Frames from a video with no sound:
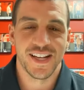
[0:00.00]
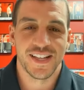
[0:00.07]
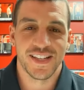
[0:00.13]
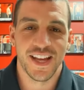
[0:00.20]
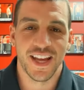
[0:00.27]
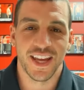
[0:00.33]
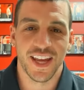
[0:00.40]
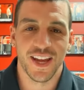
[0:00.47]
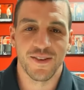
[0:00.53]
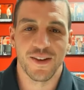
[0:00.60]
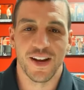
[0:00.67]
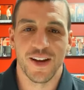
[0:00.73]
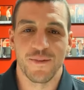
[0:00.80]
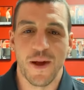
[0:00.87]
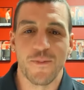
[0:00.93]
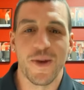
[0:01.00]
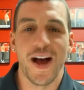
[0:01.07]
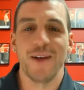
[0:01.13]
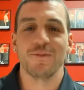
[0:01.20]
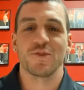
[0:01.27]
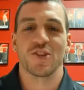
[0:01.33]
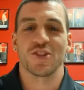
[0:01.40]
take in. My
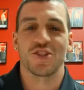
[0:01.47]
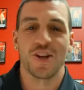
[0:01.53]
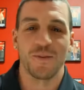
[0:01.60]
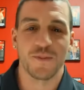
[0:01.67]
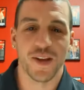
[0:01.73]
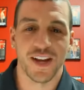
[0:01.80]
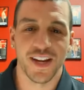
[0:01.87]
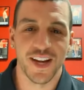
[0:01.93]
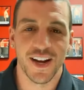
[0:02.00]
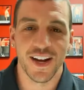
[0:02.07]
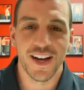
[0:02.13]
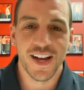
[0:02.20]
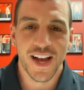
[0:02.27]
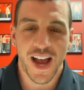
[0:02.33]
mom just jumped on here.